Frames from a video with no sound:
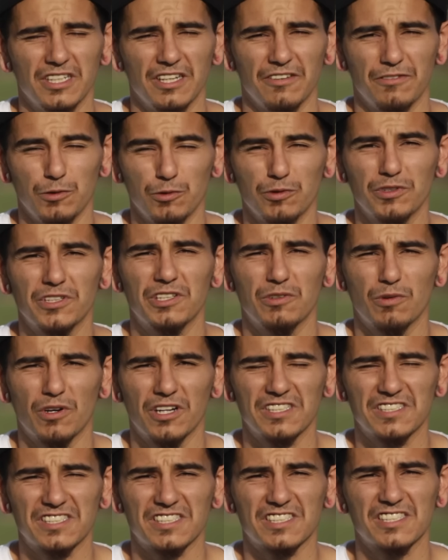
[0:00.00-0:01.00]
If you really
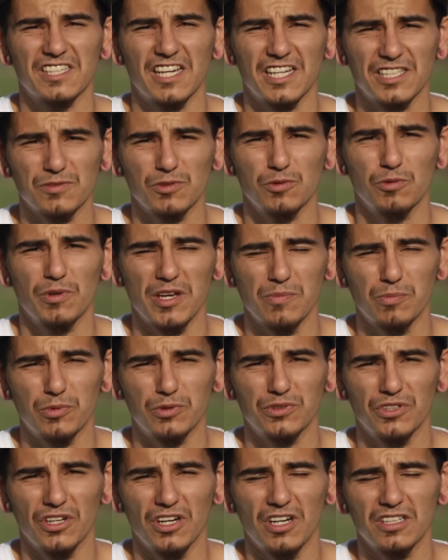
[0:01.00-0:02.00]
want a successful weight
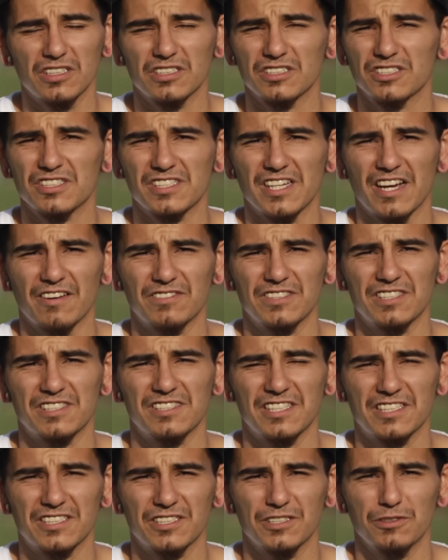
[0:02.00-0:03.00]
pool dog, you just have to
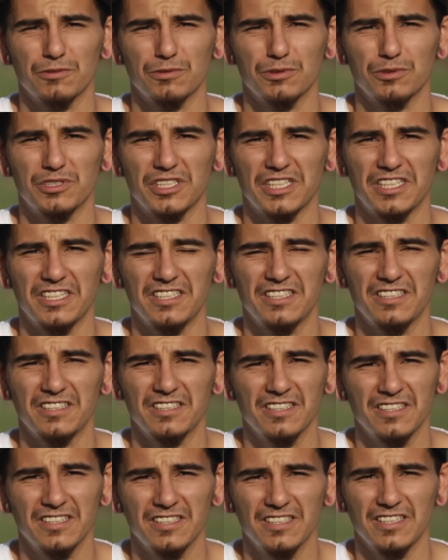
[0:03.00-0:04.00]
stick to your routine
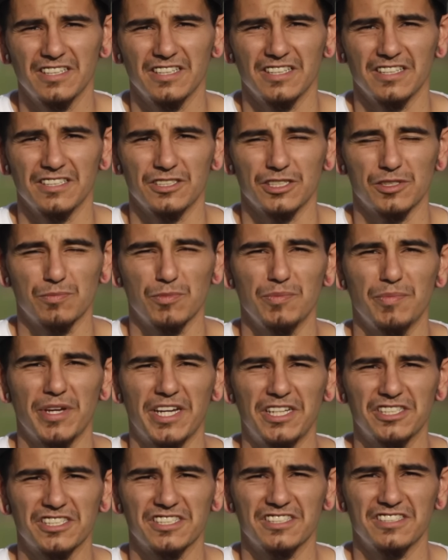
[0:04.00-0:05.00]
and just be
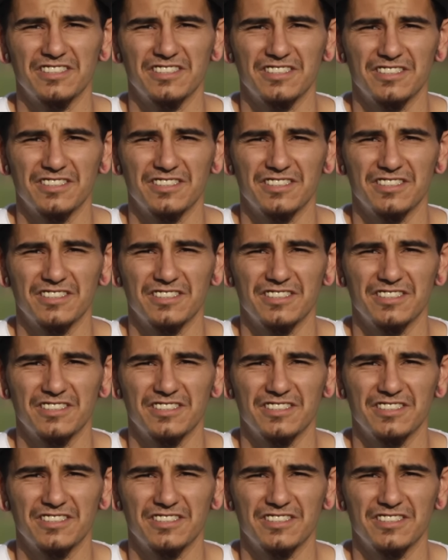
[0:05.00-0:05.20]
patient.